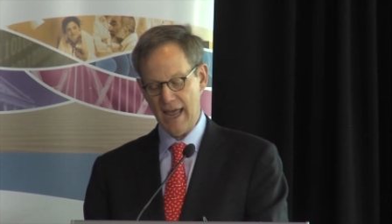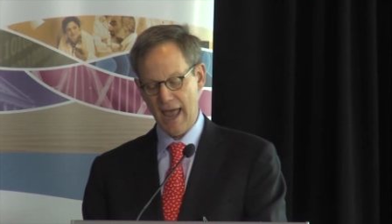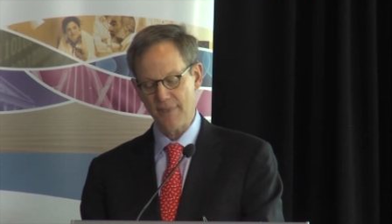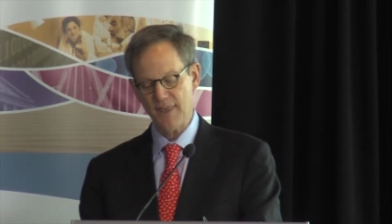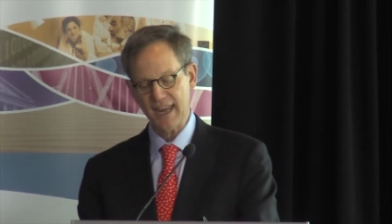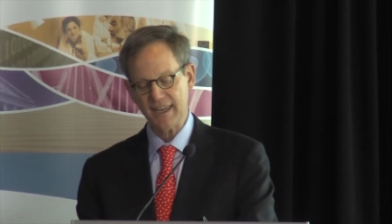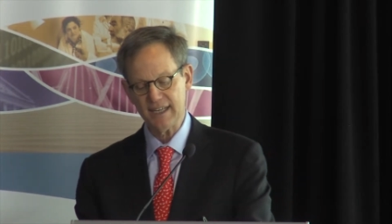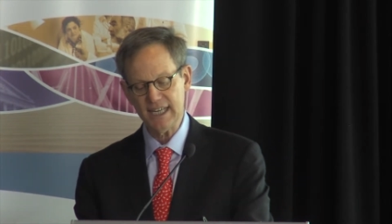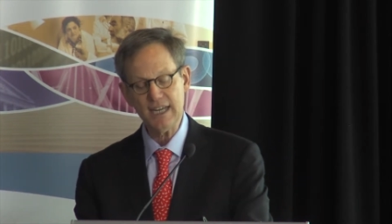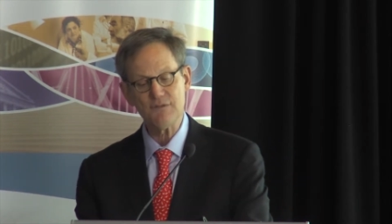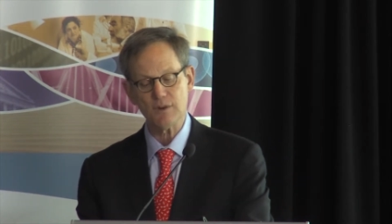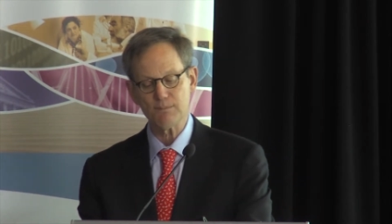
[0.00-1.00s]
and they can
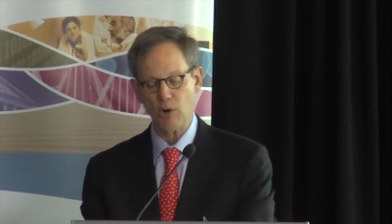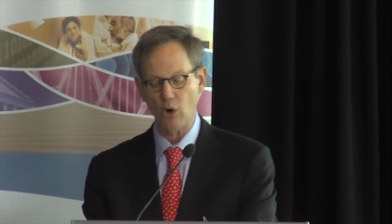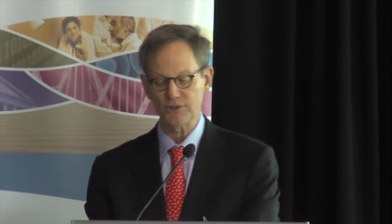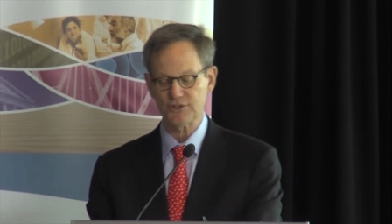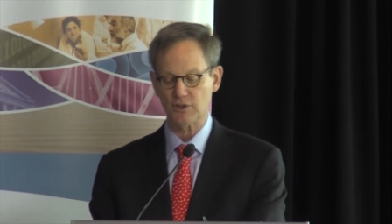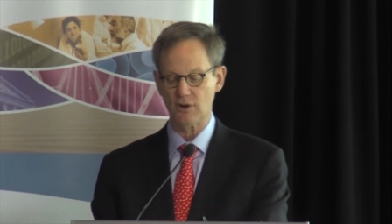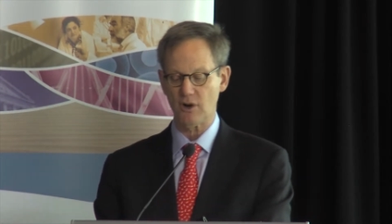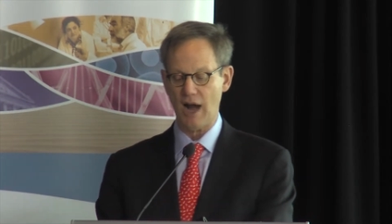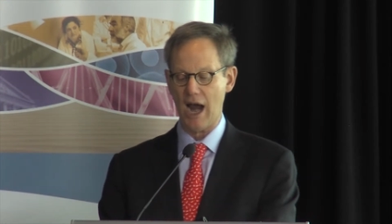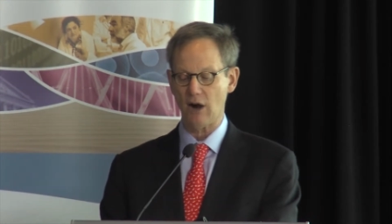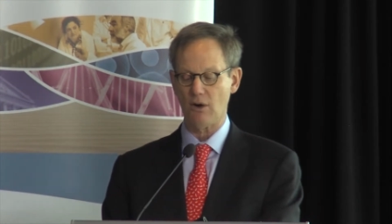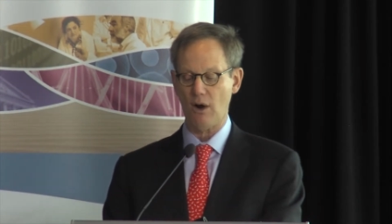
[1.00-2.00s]
even bolster
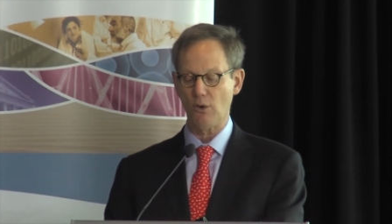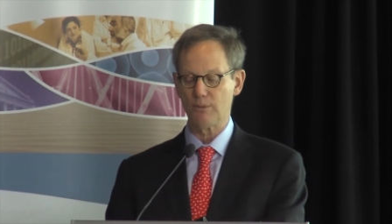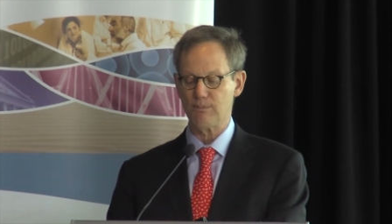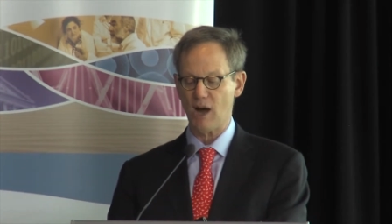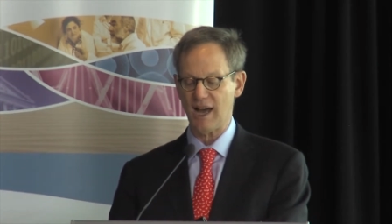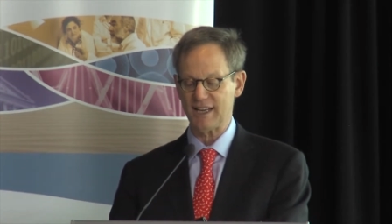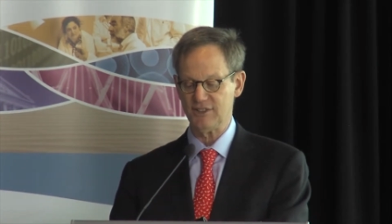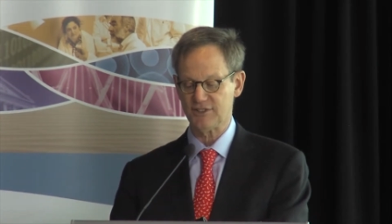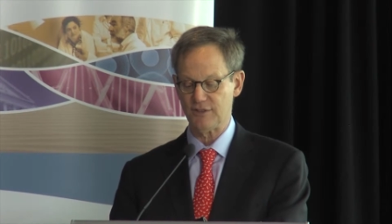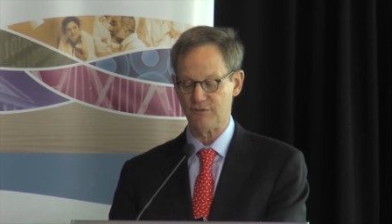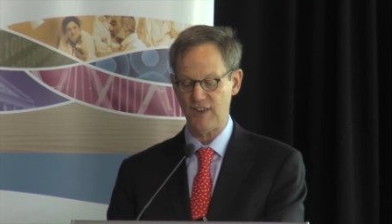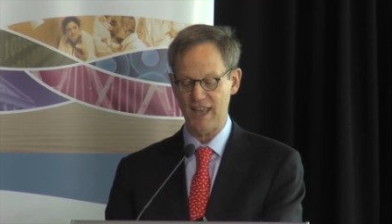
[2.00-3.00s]
our own body's
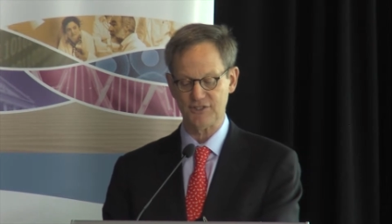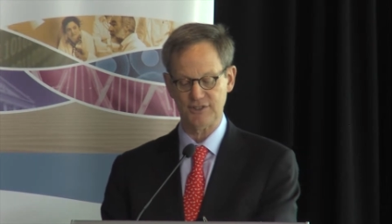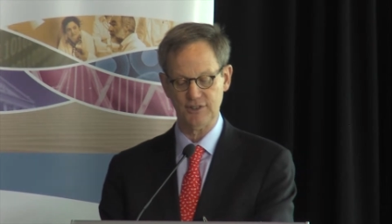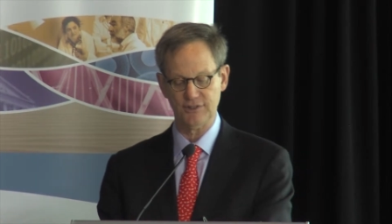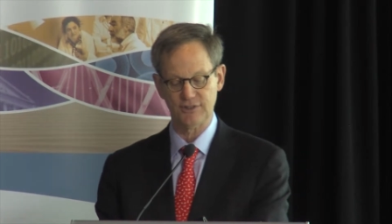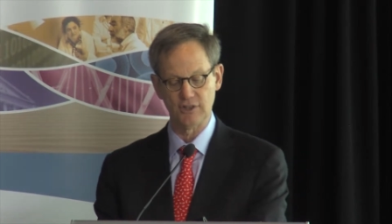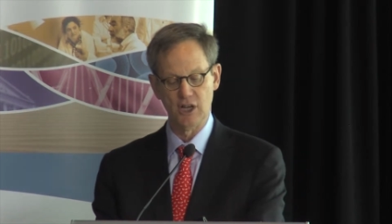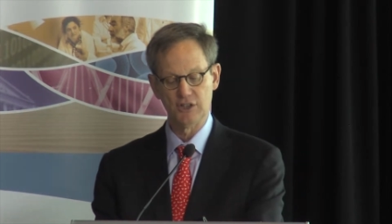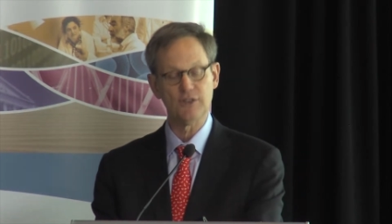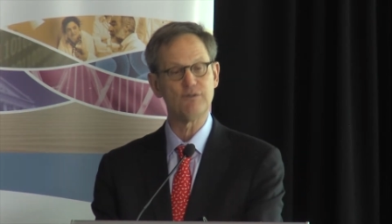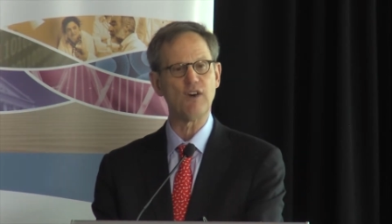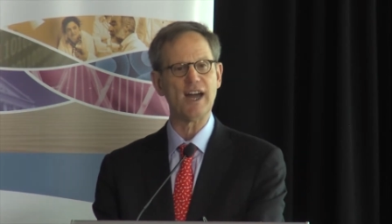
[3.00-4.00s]
defenses
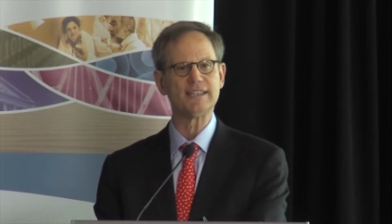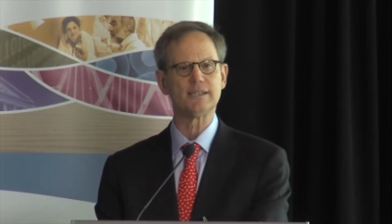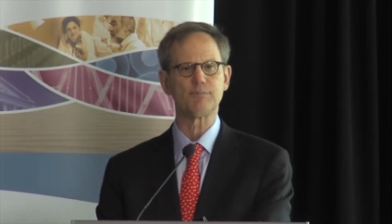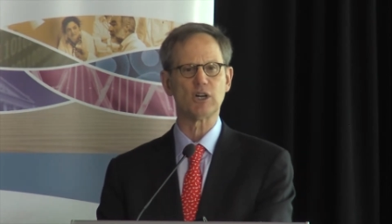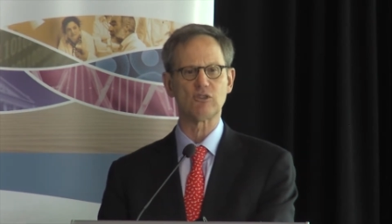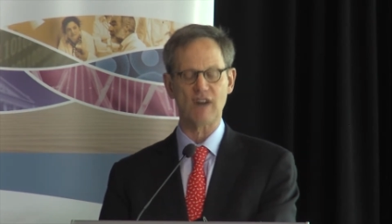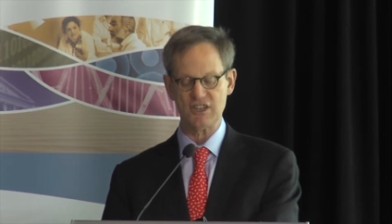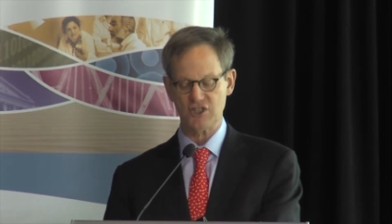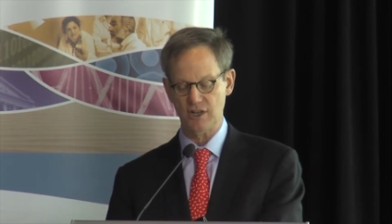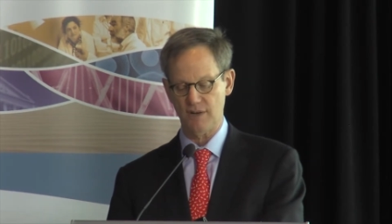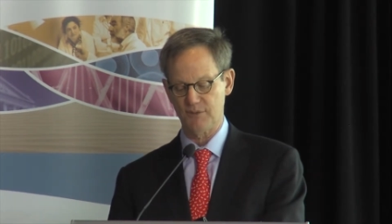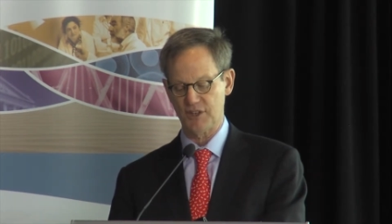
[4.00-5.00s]
to fight the
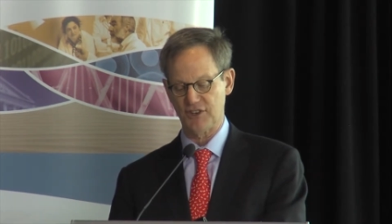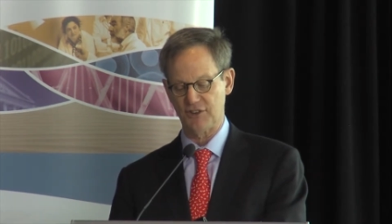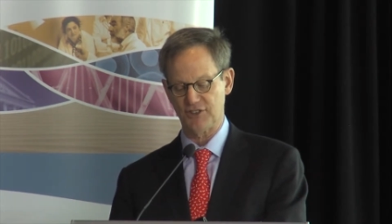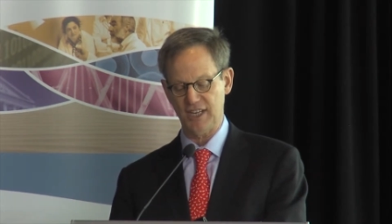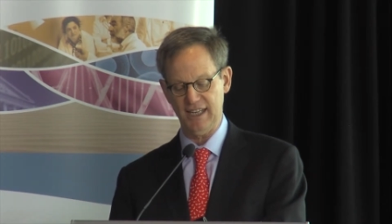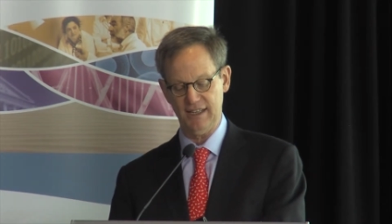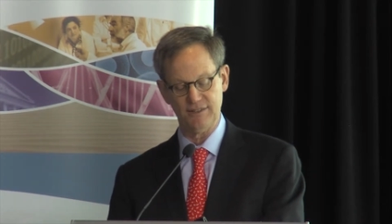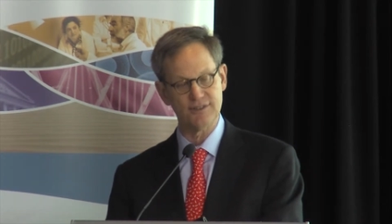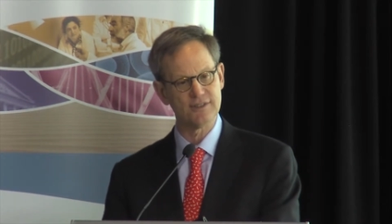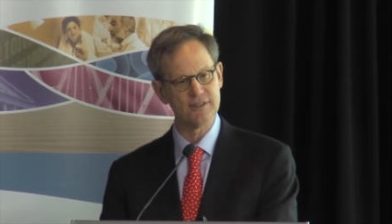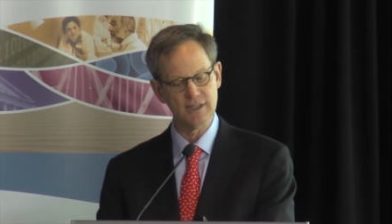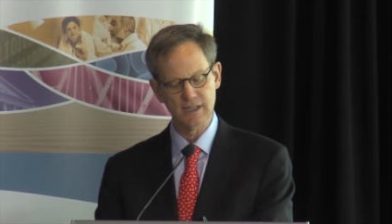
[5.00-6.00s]
progression of the
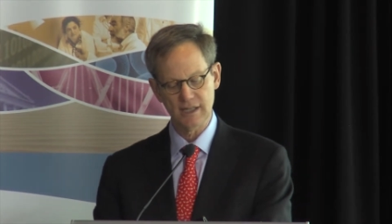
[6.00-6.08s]
disease.